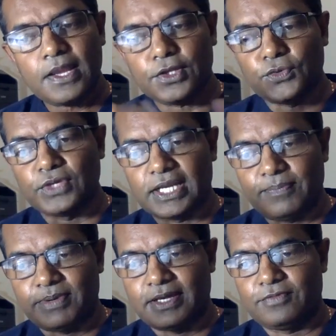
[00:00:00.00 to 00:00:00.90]
you will
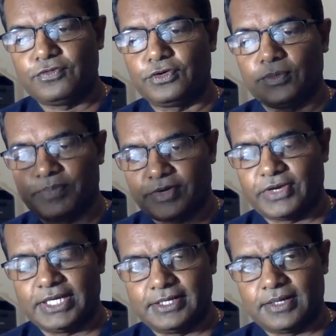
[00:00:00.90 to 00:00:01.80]
apply for
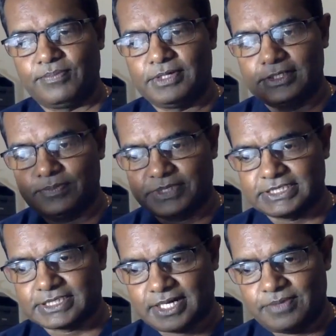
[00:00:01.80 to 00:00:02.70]
provider number,
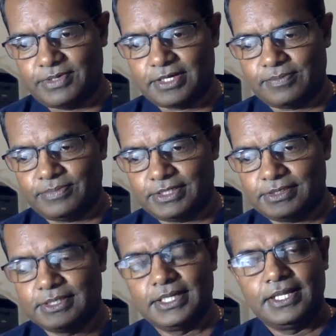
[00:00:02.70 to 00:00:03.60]
prescriber
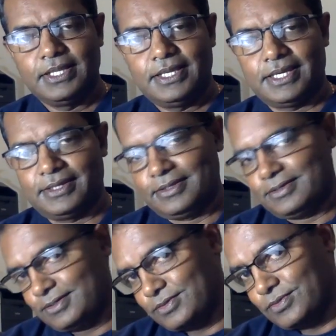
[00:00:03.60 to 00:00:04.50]
number,
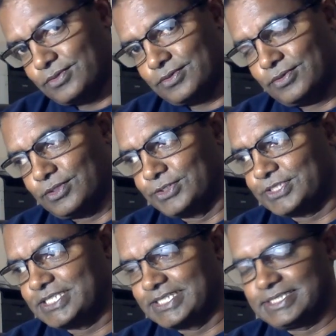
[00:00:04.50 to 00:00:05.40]
and all
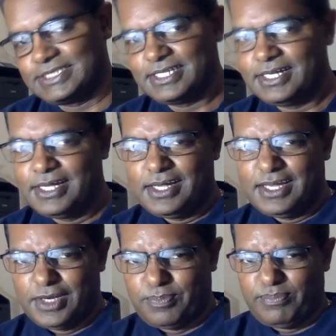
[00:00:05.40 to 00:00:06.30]
those things.
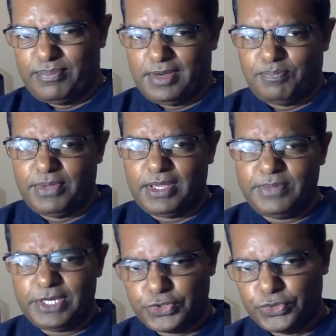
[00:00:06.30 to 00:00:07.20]
It may
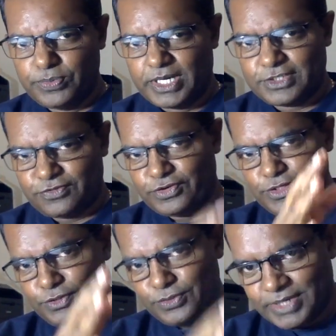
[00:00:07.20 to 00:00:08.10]
be too much
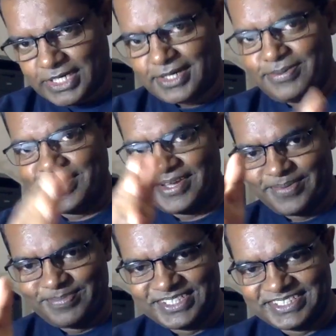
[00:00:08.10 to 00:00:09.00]
for you, but
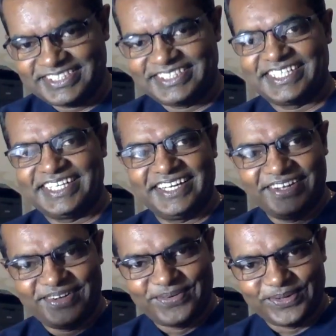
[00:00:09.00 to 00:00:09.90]
I'm just
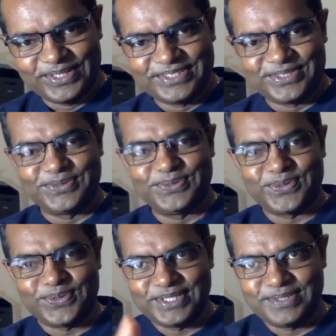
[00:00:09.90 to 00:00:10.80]
going through
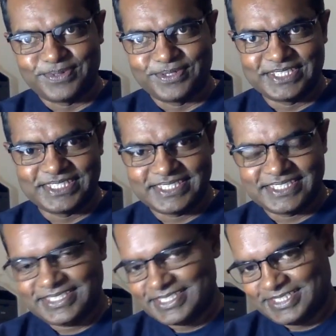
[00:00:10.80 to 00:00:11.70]
all the
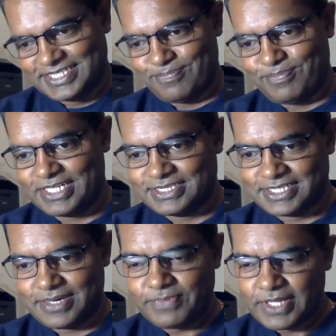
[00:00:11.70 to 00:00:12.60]
processes step by
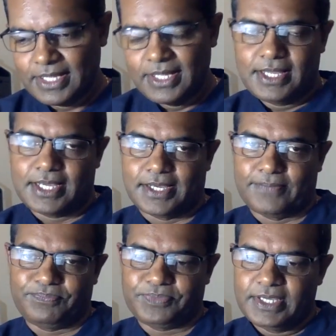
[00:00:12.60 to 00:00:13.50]
step.
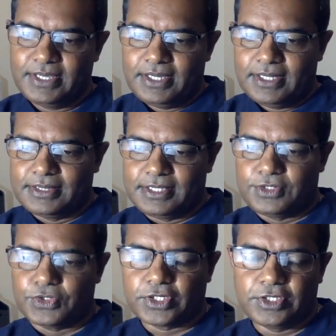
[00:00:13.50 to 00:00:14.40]
The
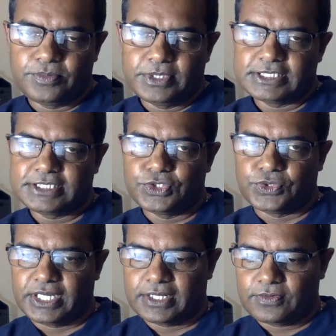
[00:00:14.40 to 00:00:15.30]
documents
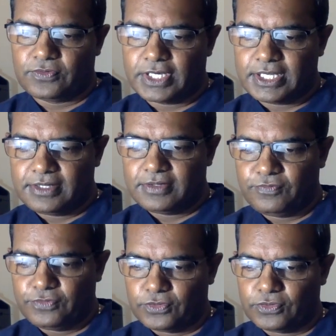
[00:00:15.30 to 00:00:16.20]
you require
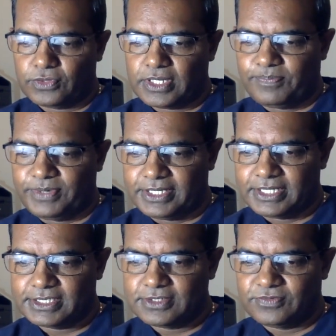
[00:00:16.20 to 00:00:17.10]
for
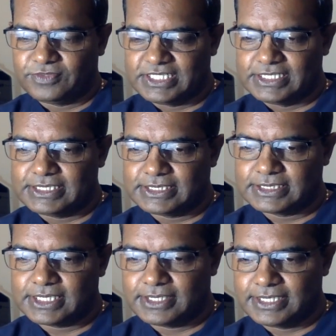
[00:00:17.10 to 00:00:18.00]
application of
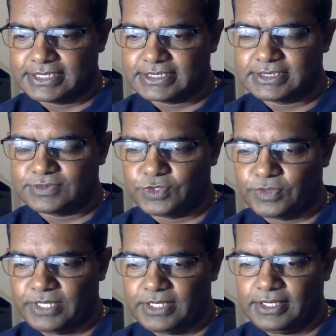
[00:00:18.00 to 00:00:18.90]
these things
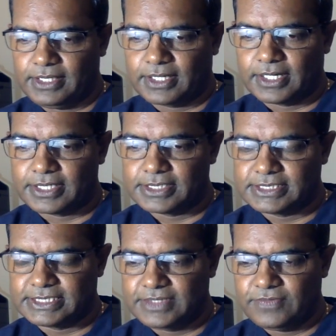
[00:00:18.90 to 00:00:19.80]
would be current
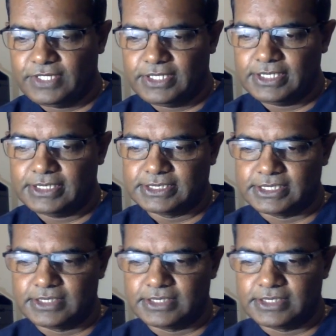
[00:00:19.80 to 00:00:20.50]
CV,